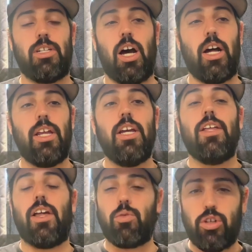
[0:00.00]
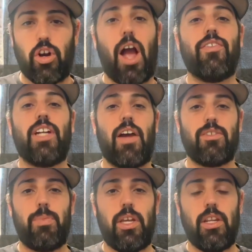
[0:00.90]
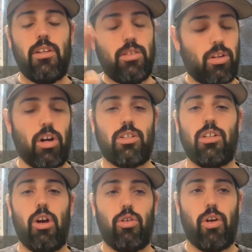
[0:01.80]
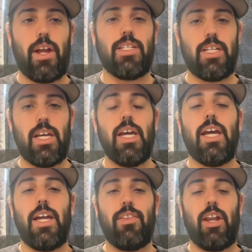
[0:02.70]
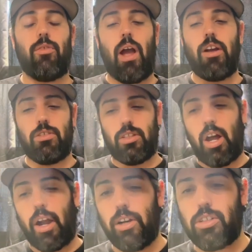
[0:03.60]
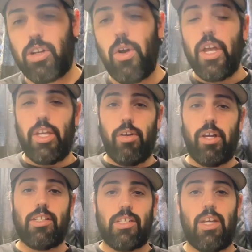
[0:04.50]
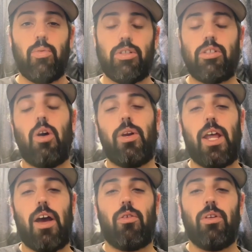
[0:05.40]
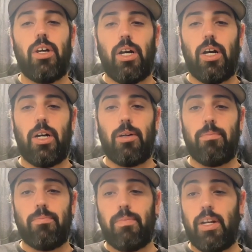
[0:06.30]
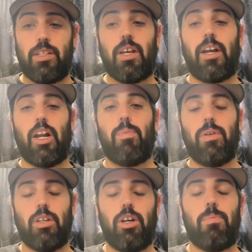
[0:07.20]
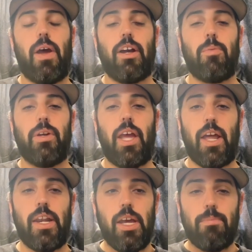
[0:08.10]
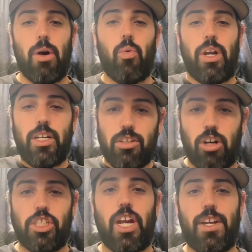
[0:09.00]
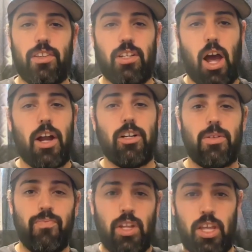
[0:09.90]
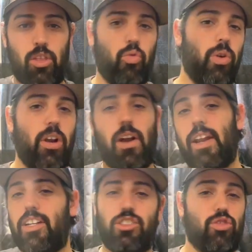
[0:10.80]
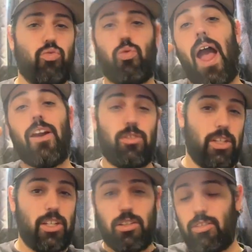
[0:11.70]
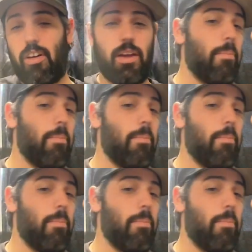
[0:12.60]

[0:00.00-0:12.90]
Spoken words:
on, that's when drive shaft speed starts to go crazy, and then it rattles the tires. So you could see, we'll slow it down in a second. I'll put the clip back up again. But when it starts shaking the tires, the rear end is just rattling, like